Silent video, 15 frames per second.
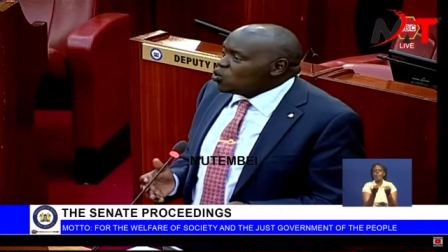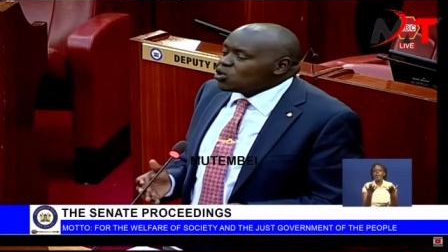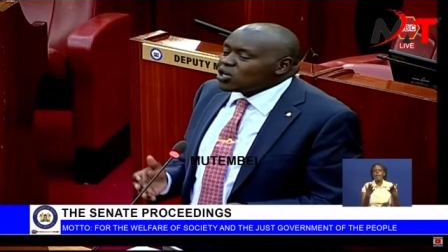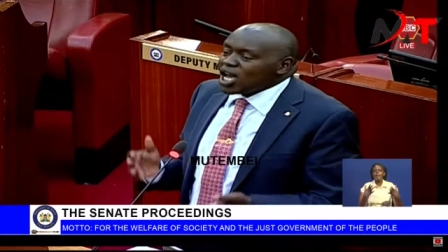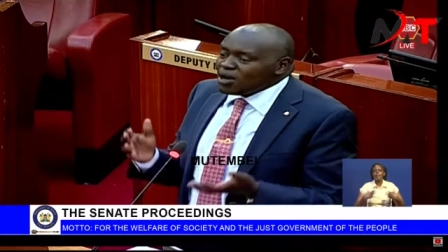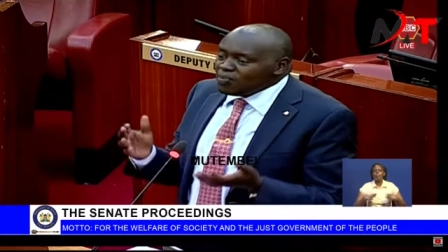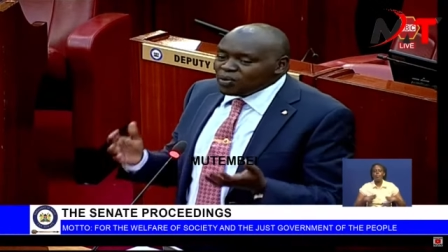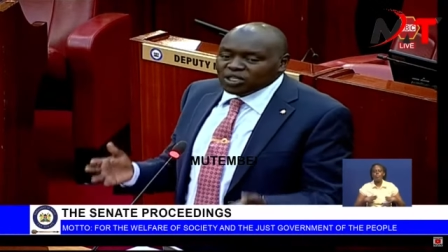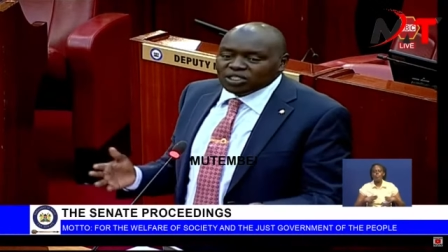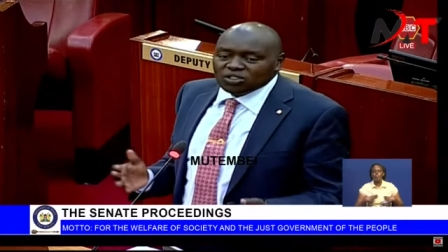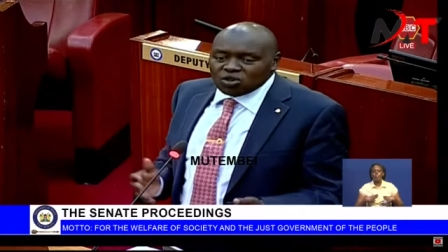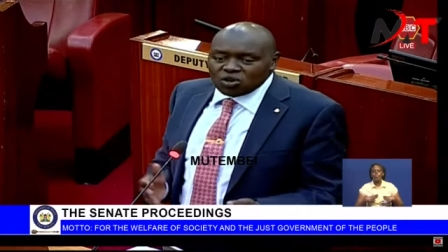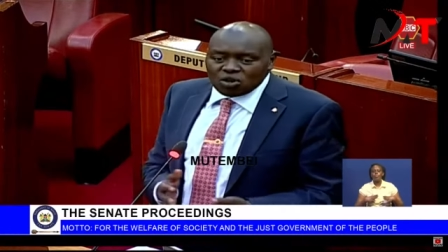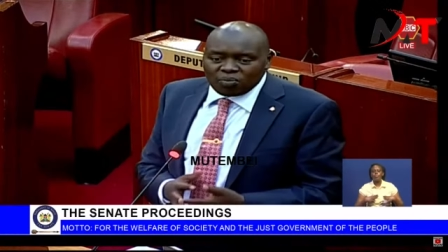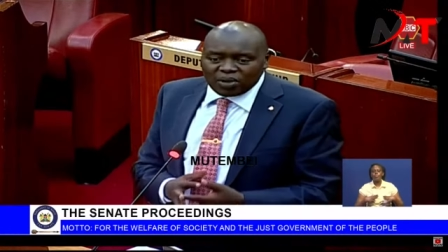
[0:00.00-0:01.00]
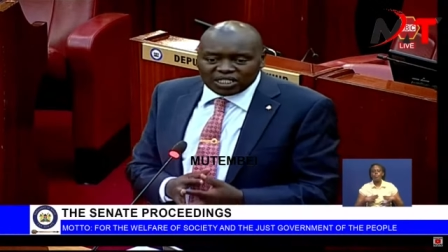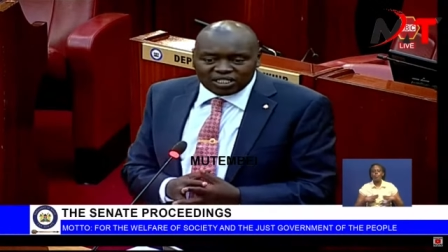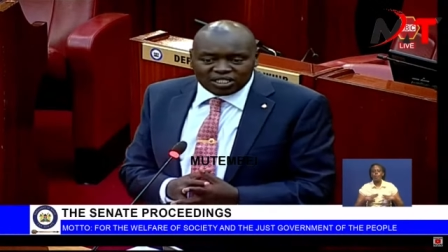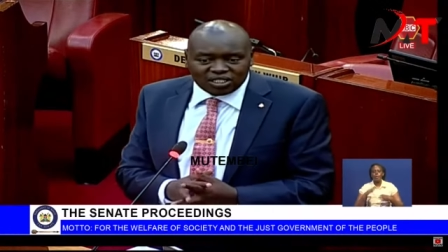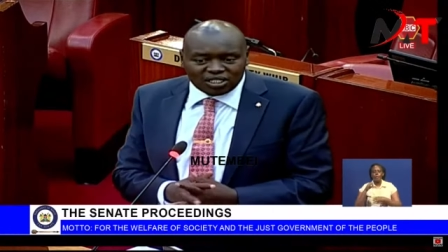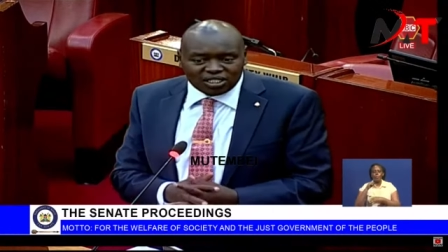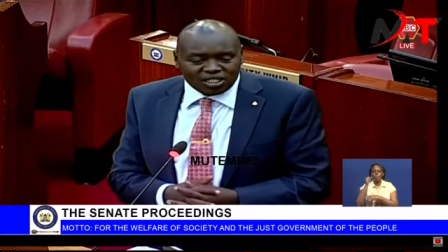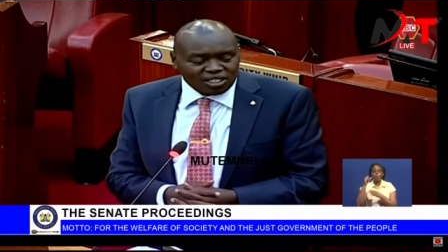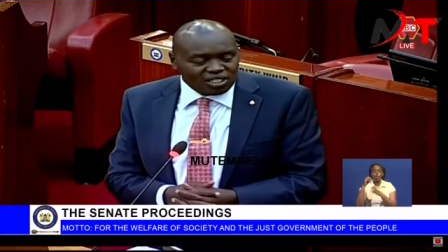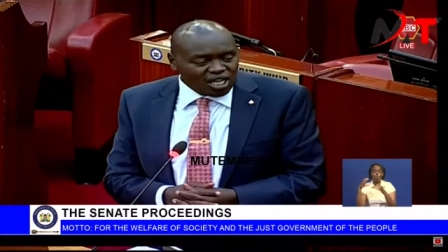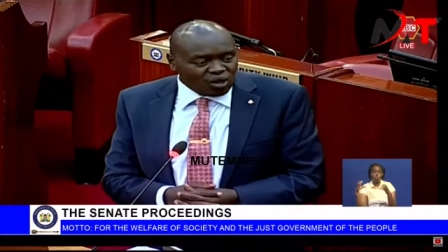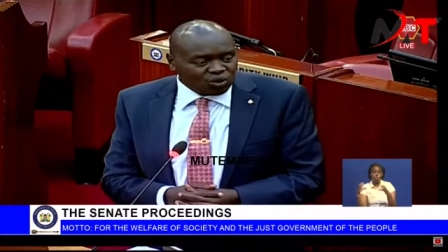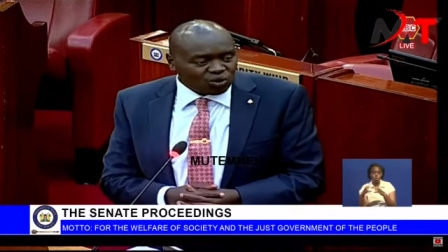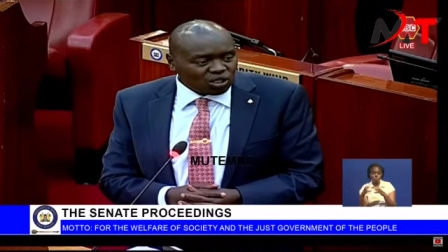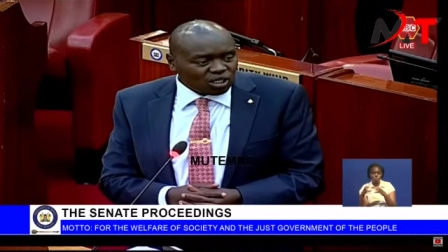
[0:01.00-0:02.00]
who run political parties in
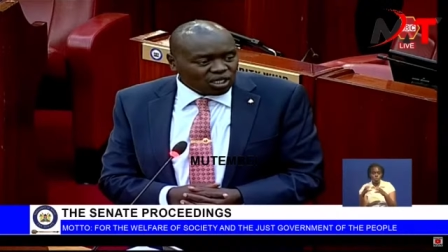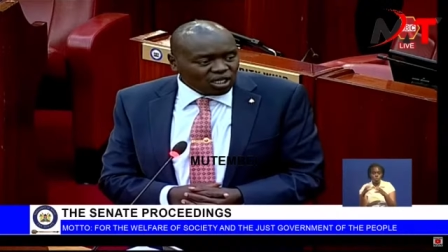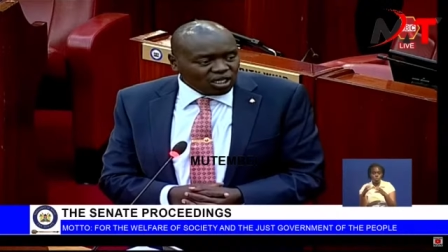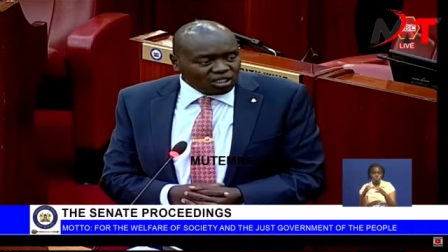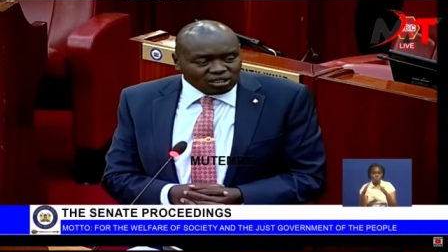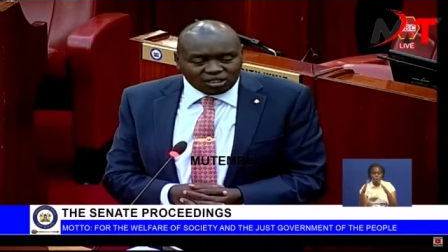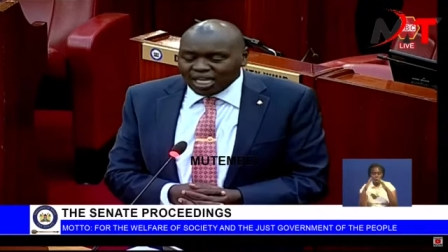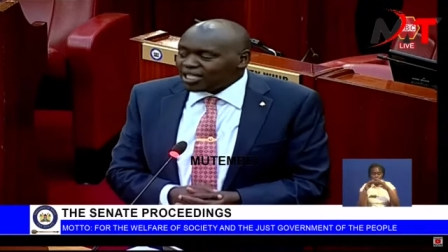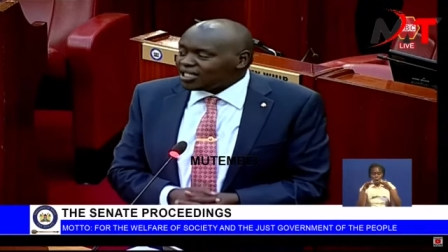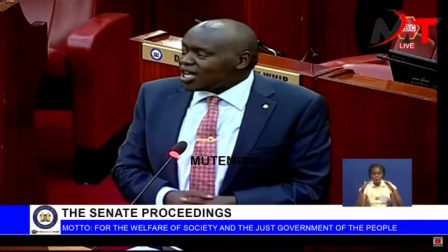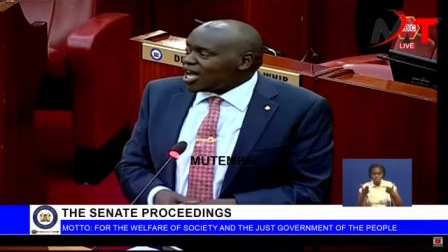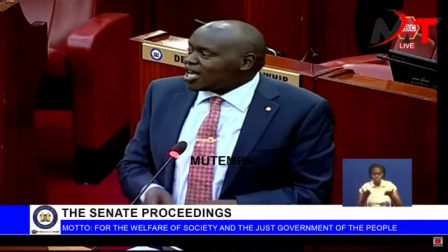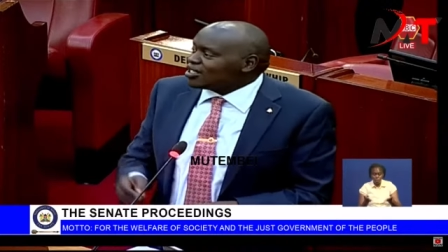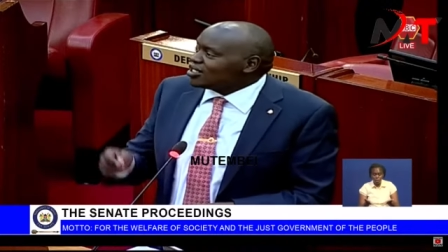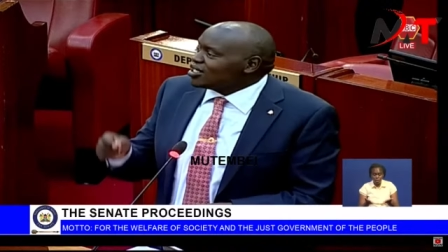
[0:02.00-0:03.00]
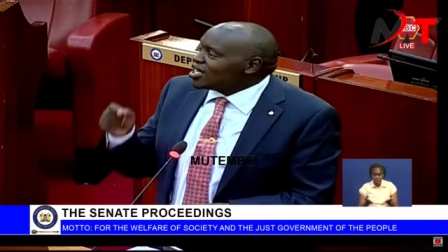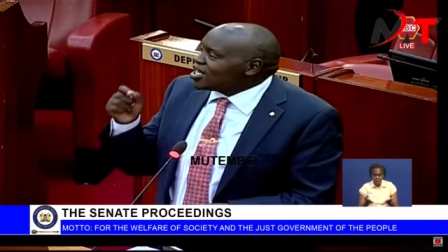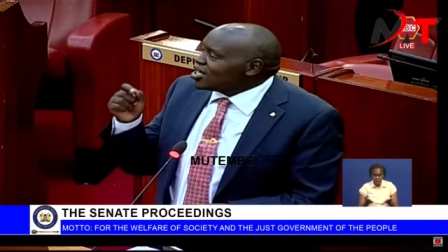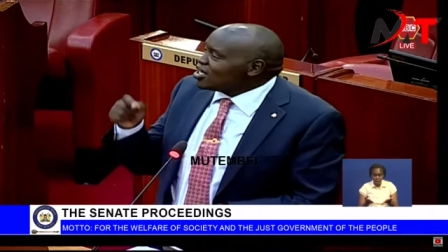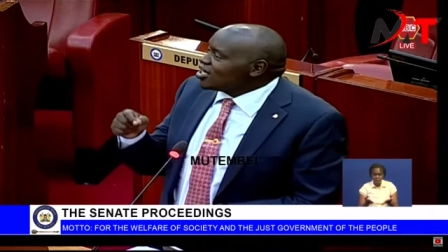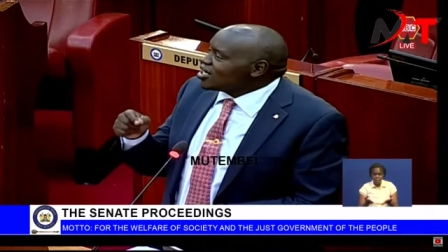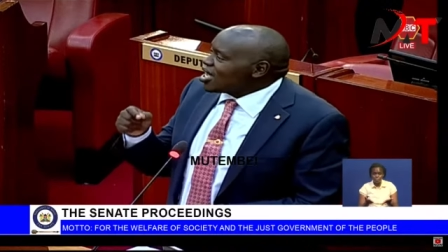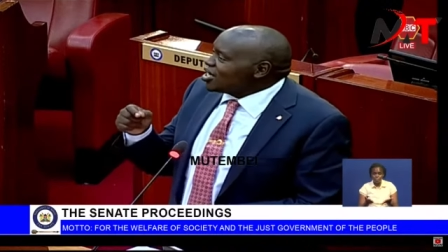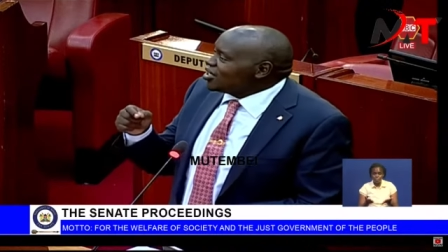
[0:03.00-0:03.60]
this house. That as they,